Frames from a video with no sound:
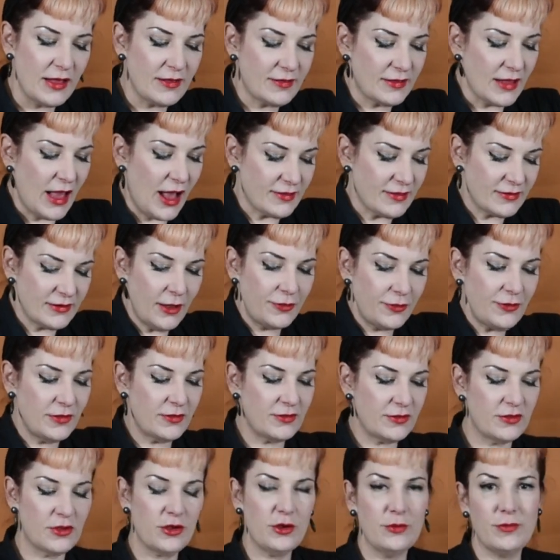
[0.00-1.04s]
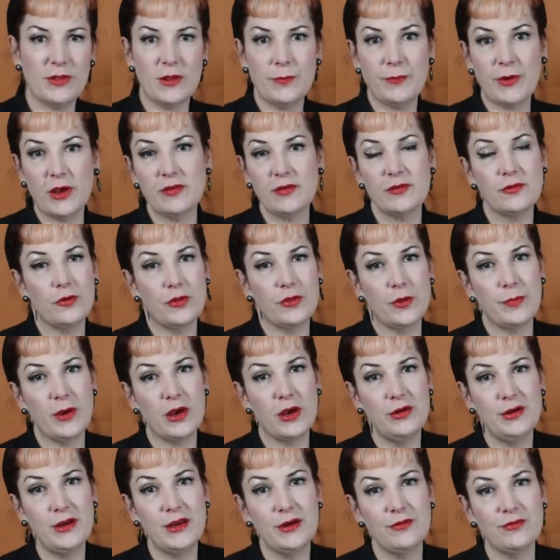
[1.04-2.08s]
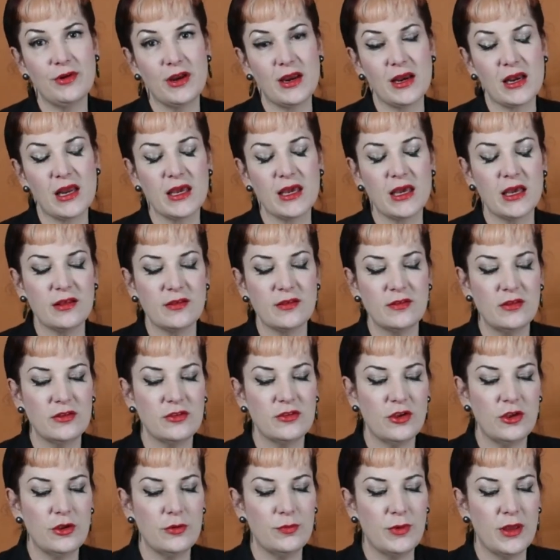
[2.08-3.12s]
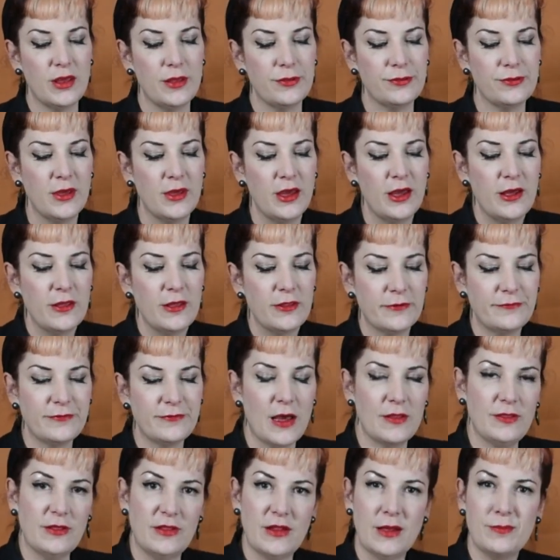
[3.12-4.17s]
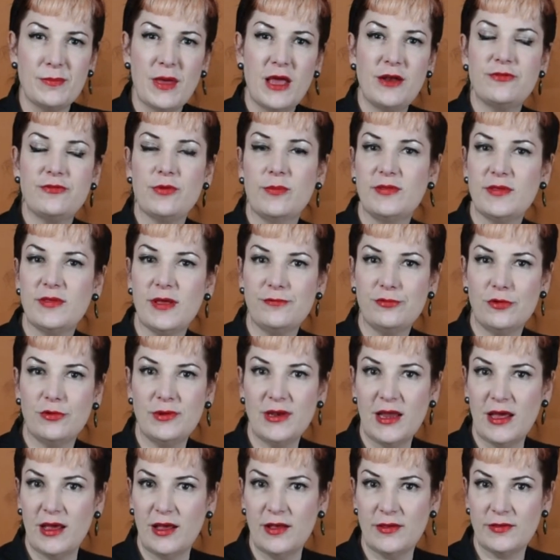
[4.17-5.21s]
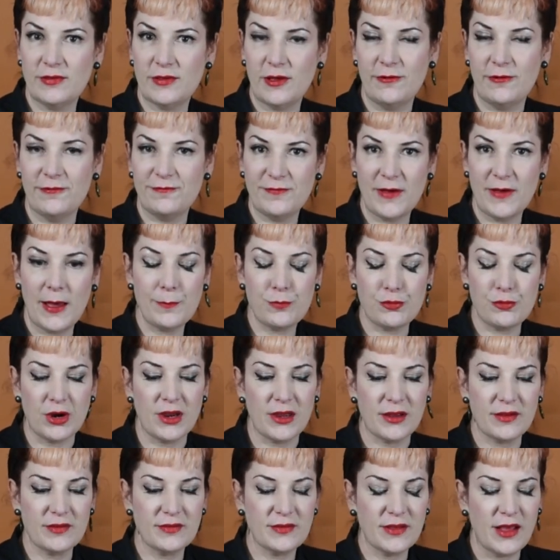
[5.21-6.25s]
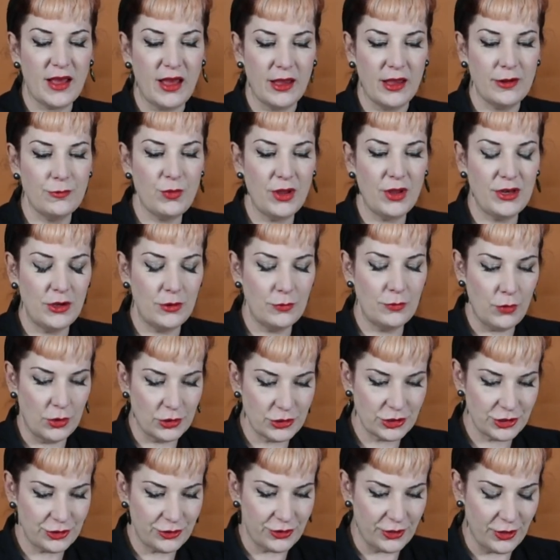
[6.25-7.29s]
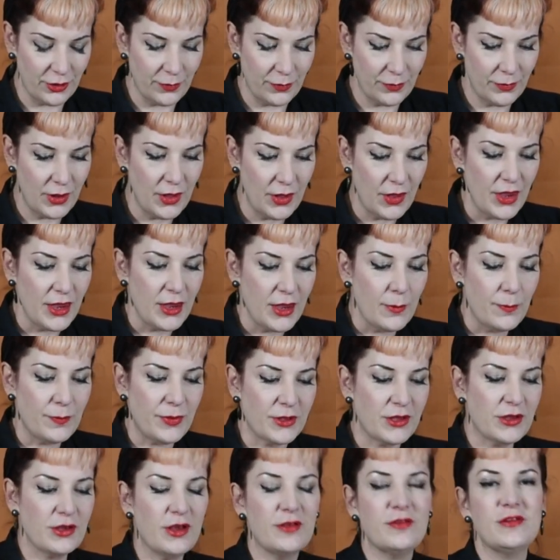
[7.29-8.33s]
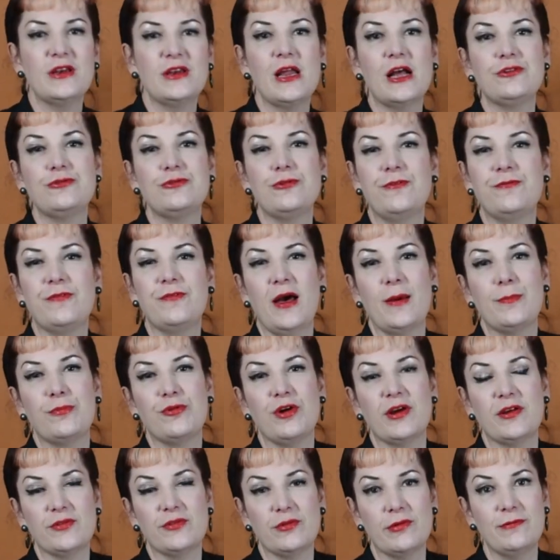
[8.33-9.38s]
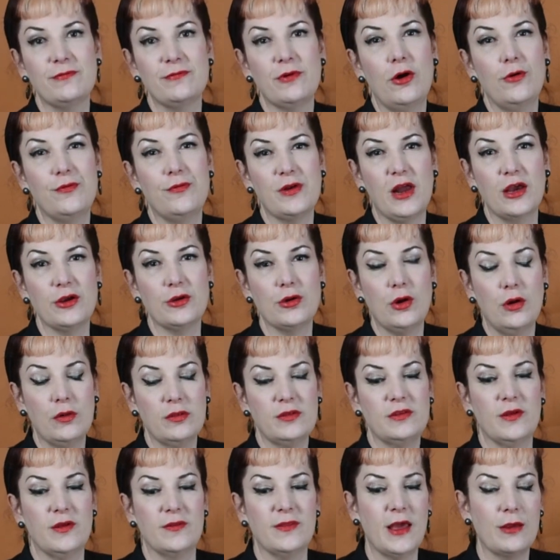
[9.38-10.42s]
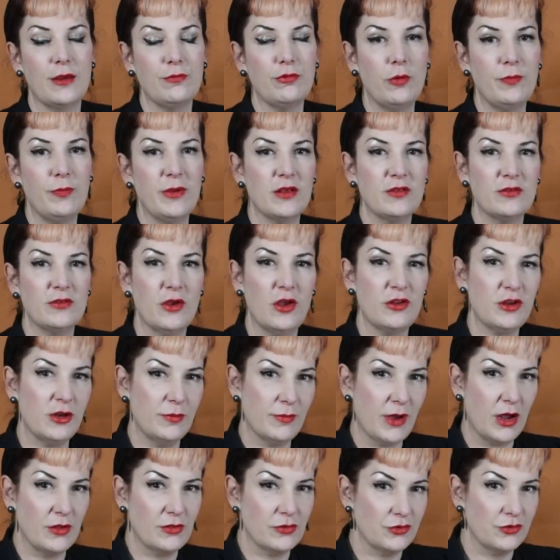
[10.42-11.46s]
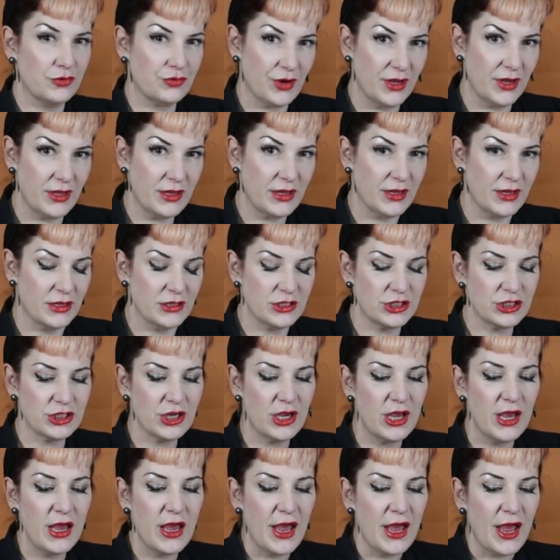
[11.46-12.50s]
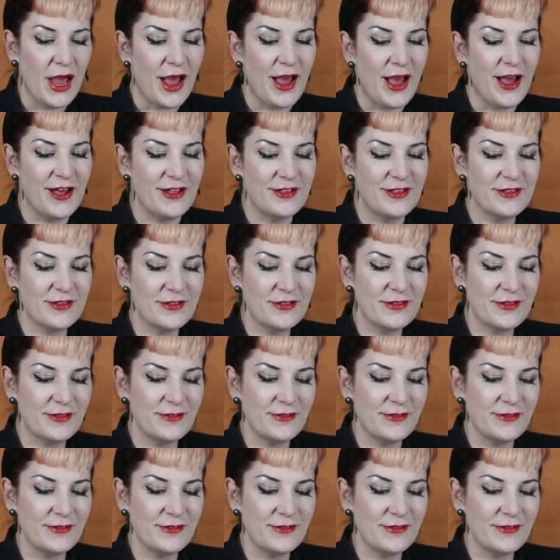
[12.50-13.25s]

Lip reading: has nothing to do with the busk or the boning, really. It's to do with the fact that they're made from several layers of fabrics, and when you wash them, because natural fabrics are involved like cotton, there will be a certain amount of shrinkage, and